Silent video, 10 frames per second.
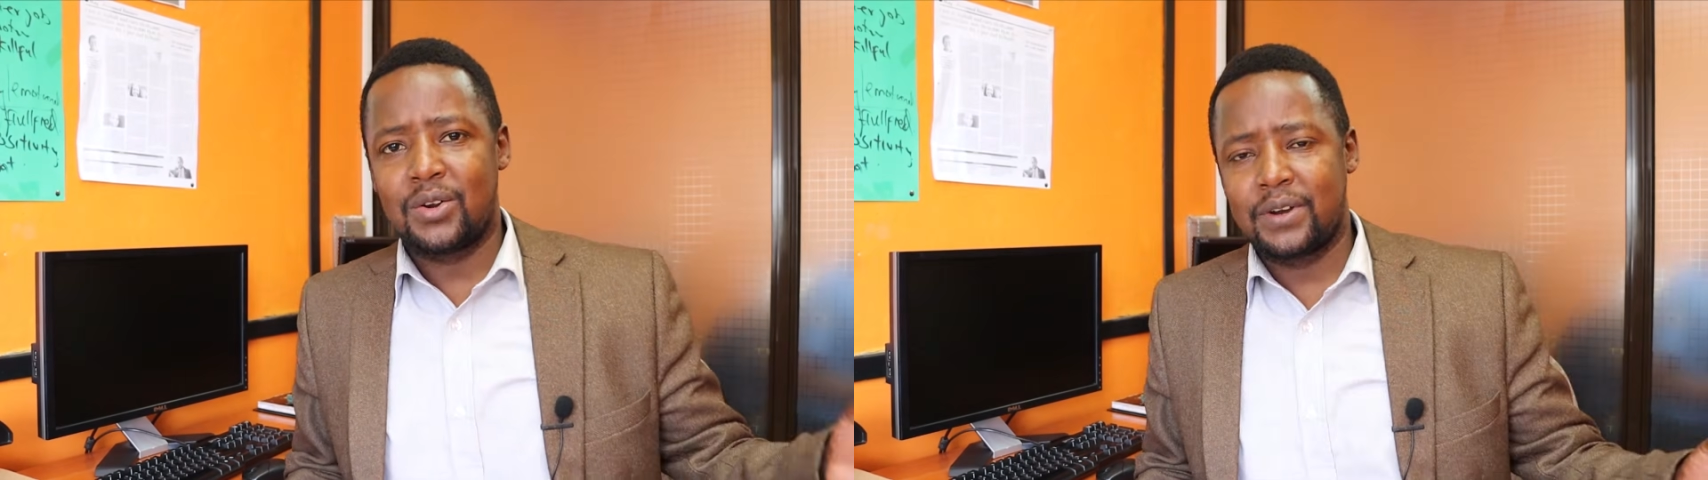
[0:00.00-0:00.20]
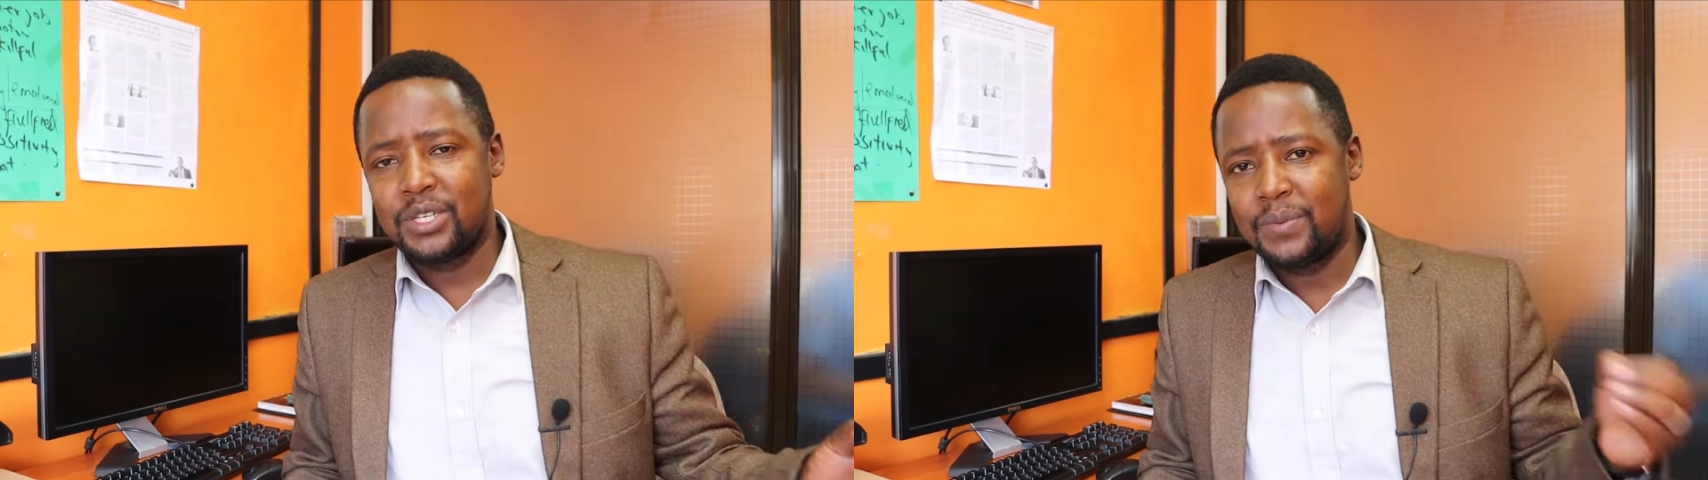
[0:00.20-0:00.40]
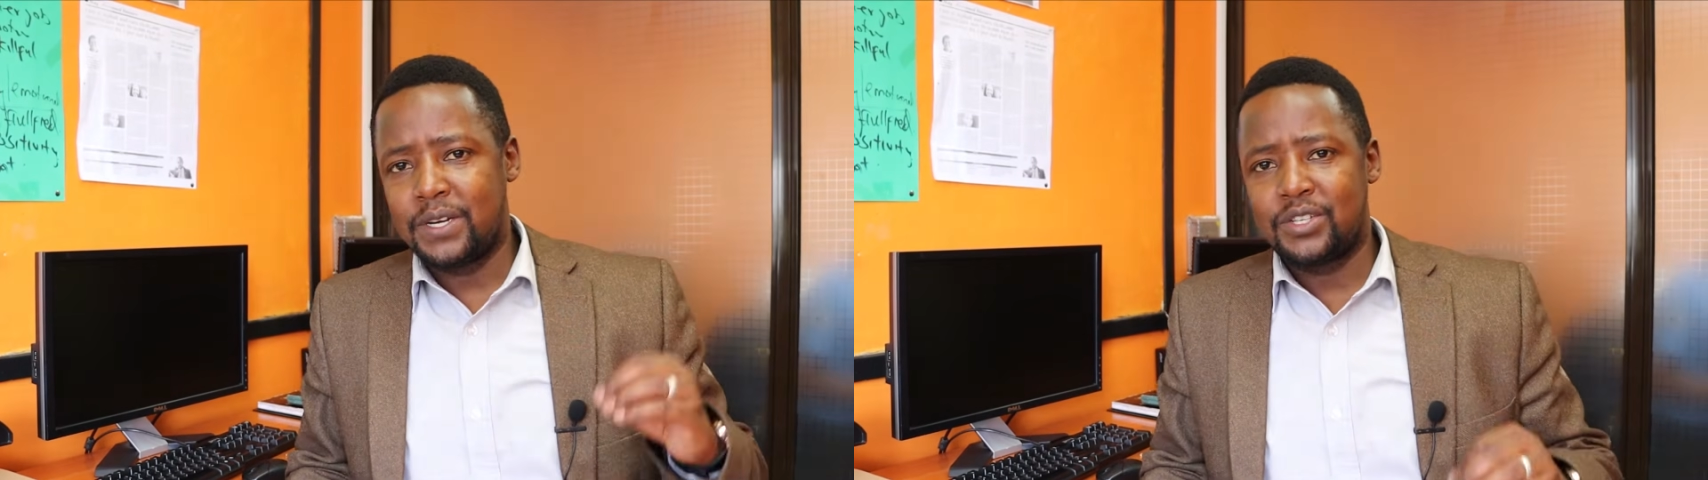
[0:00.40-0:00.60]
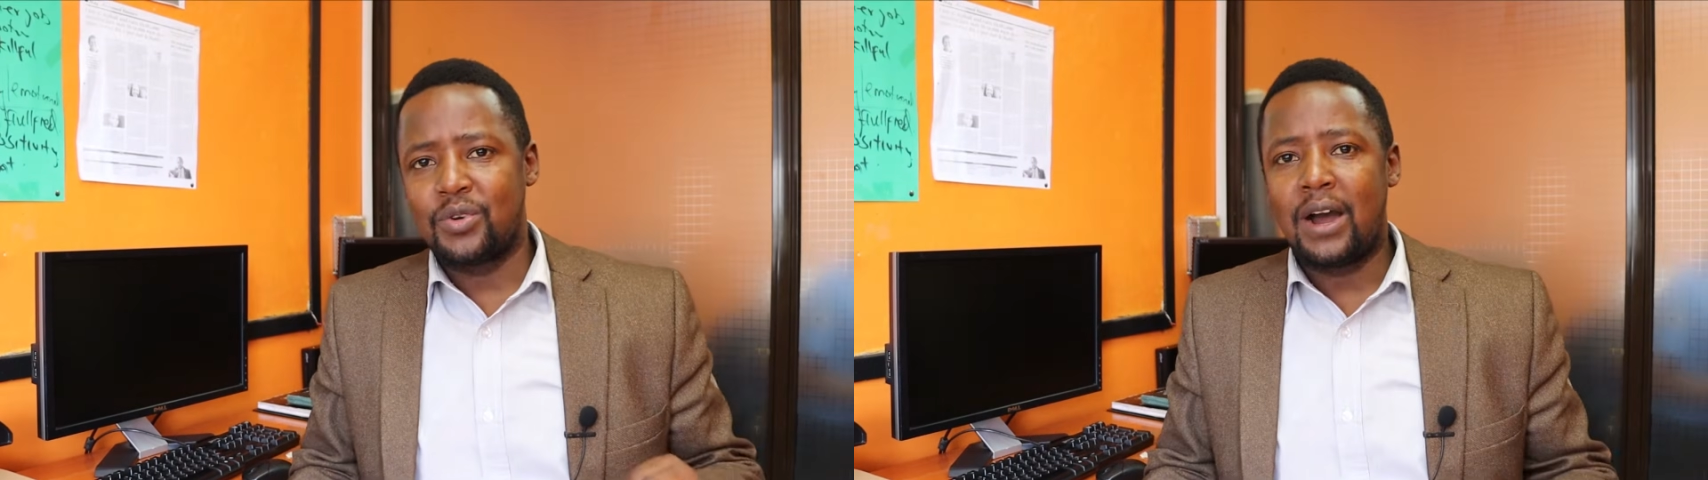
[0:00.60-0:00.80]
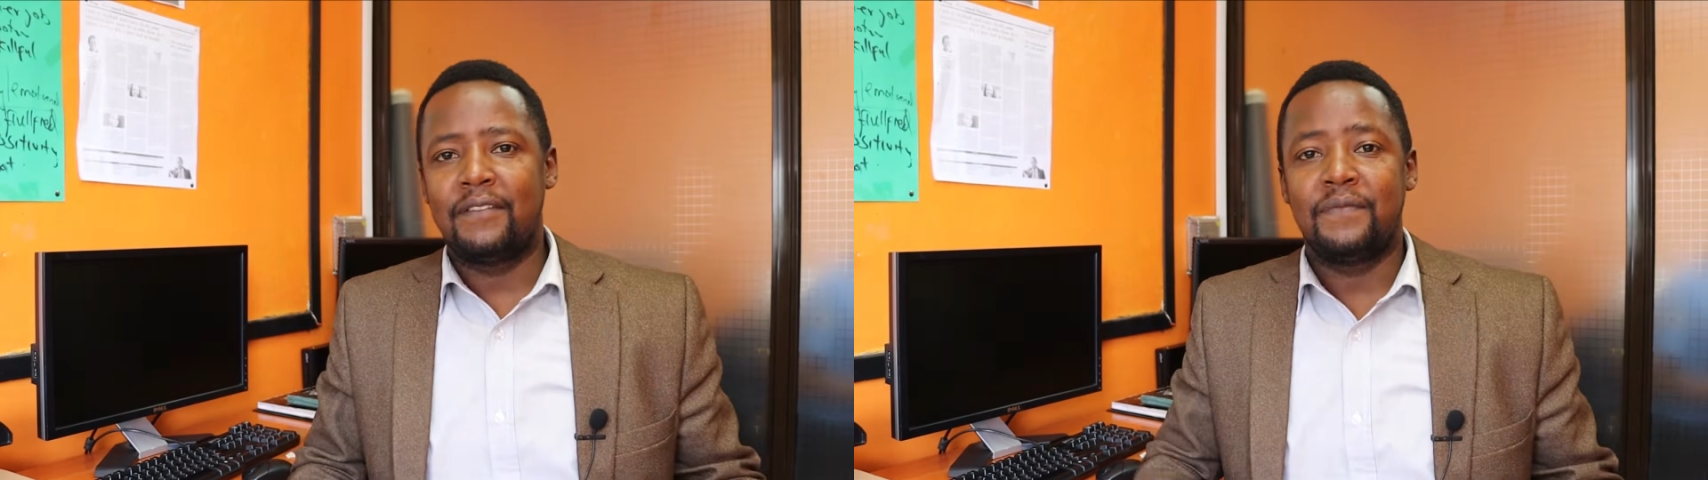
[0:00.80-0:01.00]
or experience
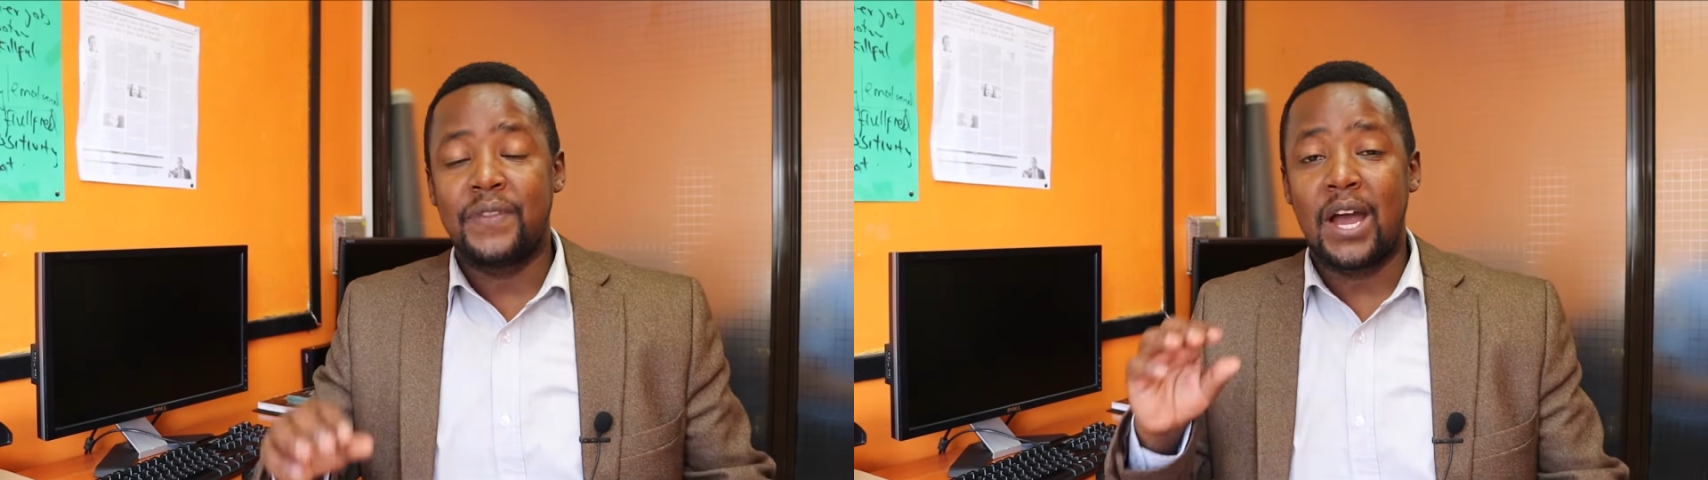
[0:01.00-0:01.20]
you have.